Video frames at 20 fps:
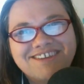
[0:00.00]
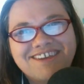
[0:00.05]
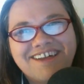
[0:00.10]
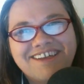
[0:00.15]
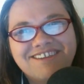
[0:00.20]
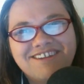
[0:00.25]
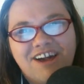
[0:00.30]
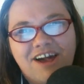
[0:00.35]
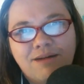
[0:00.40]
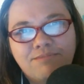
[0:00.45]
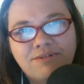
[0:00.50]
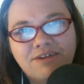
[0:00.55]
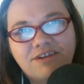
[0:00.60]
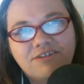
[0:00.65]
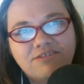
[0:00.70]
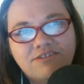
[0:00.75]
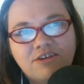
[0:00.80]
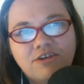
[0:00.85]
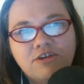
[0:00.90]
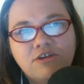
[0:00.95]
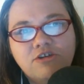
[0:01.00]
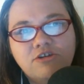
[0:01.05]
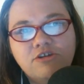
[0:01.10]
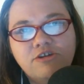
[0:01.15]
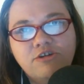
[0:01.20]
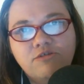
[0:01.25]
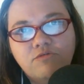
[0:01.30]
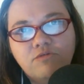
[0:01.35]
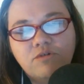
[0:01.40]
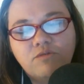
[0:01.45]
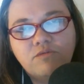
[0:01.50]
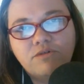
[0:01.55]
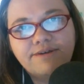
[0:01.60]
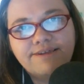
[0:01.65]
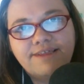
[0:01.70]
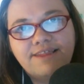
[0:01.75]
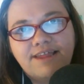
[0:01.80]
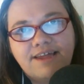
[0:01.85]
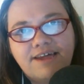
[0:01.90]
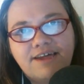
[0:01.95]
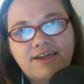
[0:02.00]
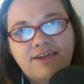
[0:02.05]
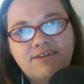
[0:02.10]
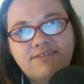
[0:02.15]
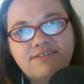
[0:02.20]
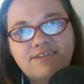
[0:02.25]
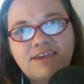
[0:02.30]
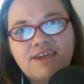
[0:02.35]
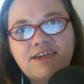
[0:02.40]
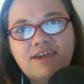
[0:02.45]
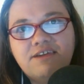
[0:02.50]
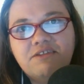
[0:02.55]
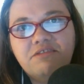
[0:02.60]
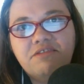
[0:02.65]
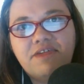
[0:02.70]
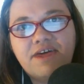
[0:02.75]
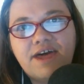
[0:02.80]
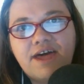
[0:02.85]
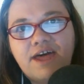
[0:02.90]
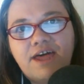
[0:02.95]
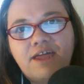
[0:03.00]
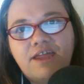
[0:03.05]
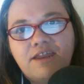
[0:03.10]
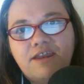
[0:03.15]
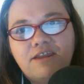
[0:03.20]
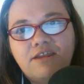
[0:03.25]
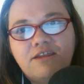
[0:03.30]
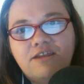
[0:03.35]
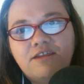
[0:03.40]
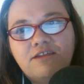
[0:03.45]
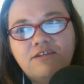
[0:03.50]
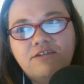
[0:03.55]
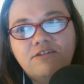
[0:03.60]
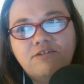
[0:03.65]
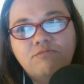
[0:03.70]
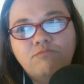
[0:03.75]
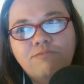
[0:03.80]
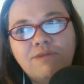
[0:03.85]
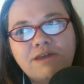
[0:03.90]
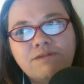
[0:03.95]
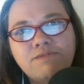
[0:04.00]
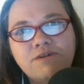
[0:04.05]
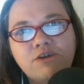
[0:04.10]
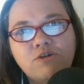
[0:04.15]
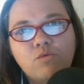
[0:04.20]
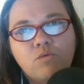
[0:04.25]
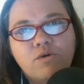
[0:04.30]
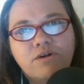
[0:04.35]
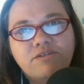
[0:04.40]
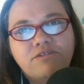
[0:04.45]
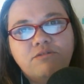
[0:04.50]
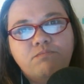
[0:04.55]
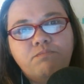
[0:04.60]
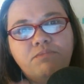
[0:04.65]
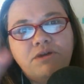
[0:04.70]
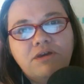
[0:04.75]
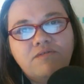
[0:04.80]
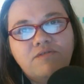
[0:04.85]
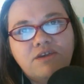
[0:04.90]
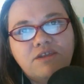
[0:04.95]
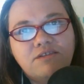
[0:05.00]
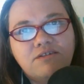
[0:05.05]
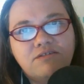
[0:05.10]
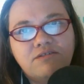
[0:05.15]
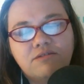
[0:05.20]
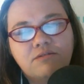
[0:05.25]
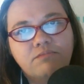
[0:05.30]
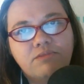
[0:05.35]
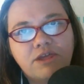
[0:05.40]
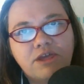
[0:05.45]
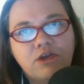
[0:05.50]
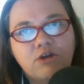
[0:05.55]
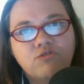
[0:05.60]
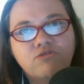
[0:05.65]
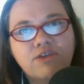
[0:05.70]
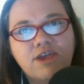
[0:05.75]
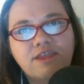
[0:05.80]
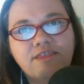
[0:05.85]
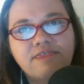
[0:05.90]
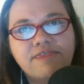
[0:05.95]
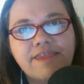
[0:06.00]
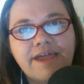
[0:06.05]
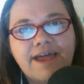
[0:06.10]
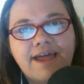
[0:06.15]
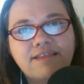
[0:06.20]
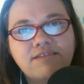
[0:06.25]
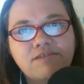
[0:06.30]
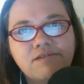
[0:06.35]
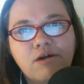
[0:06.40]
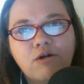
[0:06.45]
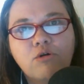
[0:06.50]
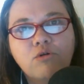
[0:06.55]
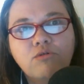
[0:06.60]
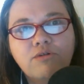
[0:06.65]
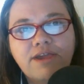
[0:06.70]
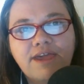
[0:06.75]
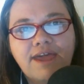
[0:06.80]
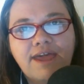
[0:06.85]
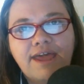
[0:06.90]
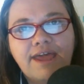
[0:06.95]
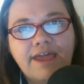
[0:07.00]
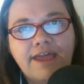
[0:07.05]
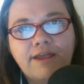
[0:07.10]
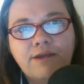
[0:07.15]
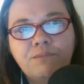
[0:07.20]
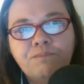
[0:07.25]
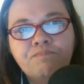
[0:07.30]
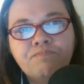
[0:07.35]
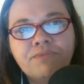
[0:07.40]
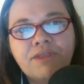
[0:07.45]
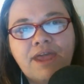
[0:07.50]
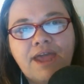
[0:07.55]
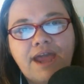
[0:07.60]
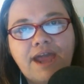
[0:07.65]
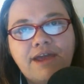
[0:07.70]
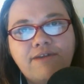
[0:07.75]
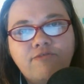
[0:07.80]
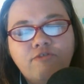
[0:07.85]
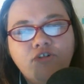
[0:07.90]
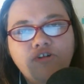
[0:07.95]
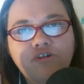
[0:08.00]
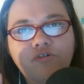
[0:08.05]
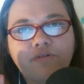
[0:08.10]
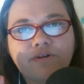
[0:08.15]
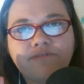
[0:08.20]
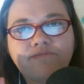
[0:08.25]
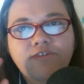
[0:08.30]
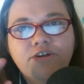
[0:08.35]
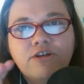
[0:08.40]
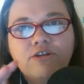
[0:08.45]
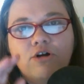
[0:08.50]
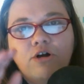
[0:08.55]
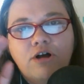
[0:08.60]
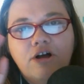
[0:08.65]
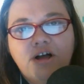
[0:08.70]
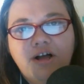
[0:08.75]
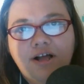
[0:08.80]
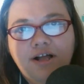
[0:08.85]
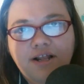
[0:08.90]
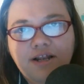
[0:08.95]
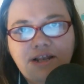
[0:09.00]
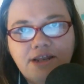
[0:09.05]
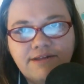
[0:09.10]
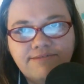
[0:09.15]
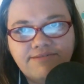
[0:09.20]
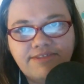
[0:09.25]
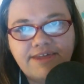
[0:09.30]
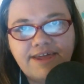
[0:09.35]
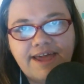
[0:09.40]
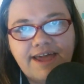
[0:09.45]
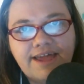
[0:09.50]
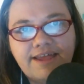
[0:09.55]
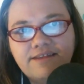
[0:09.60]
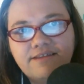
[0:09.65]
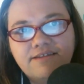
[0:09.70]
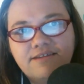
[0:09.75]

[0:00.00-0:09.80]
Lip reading: topics, you will realize that maybe you want to pivot to something else, and that's okay. After you have done all of that,